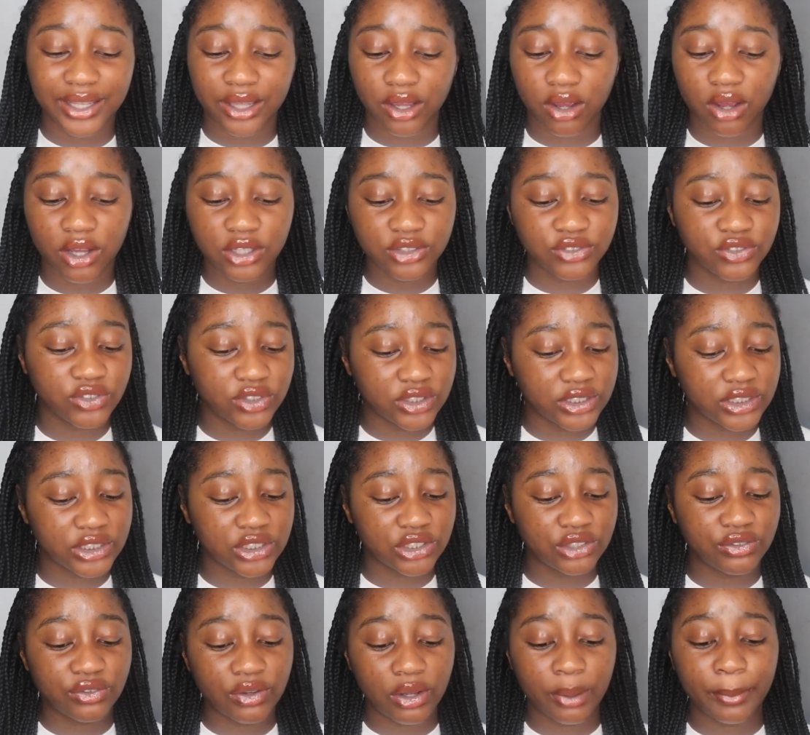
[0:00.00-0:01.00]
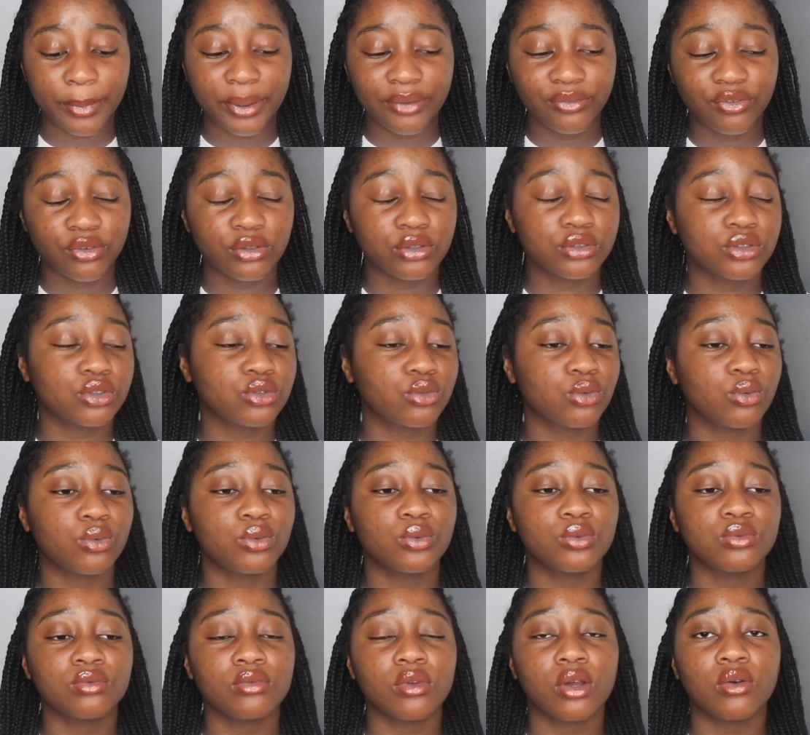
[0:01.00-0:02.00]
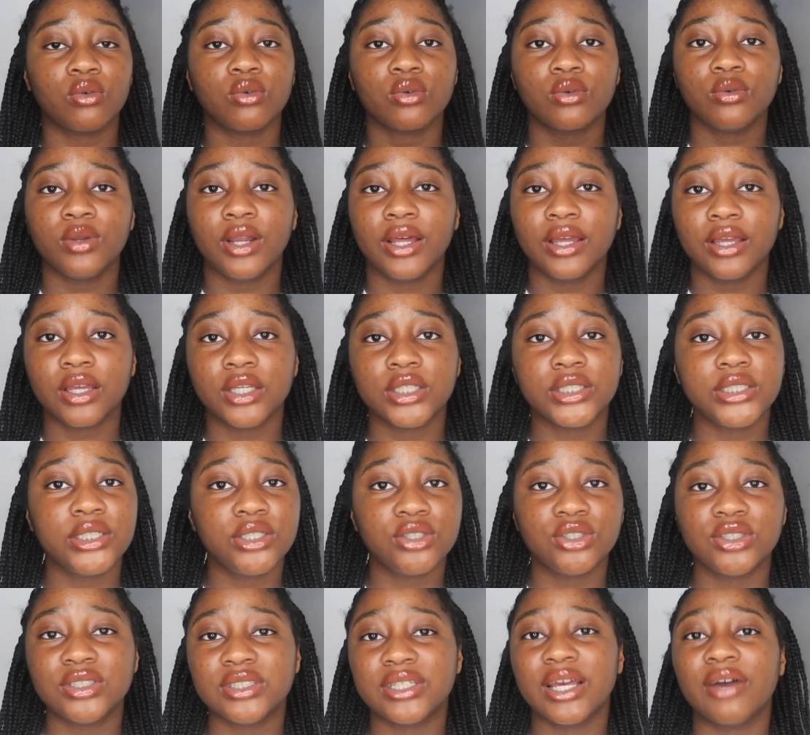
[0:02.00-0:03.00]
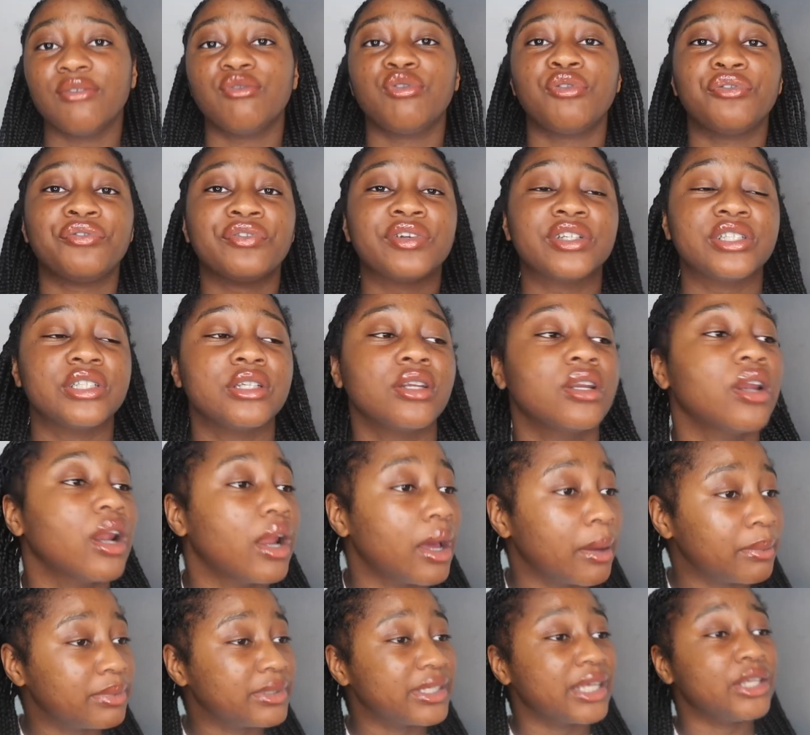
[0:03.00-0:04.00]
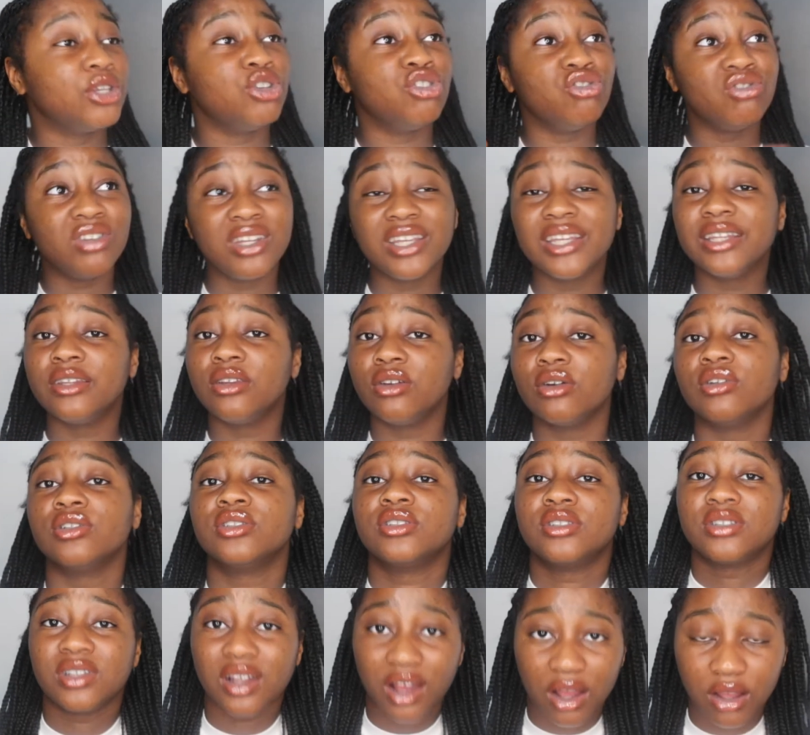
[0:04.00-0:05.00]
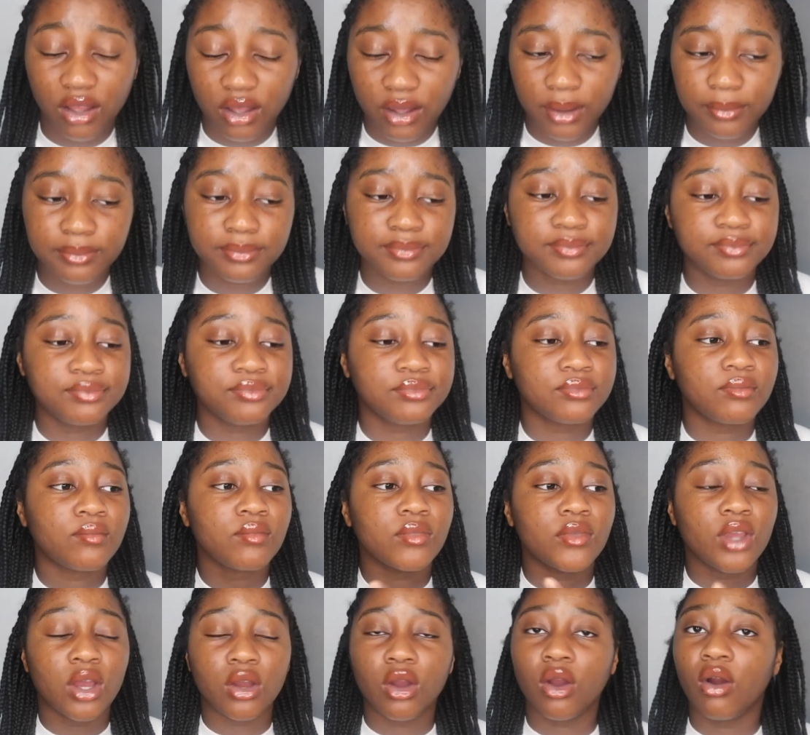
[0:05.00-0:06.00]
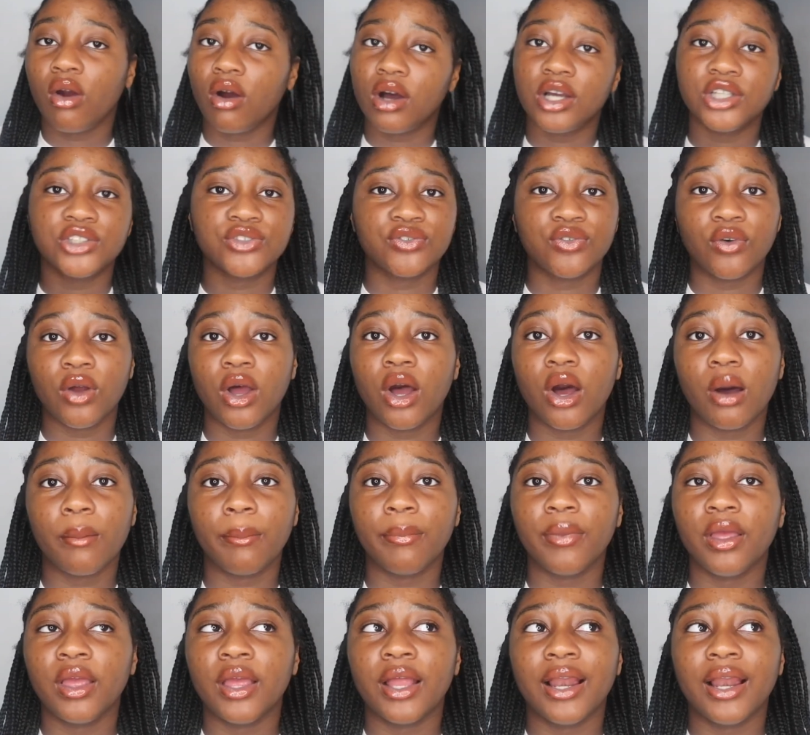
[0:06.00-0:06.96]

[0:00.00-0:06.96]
Ask for your teachers for help. If your school or teachers have revision clubs and you're stuck, go ask for help.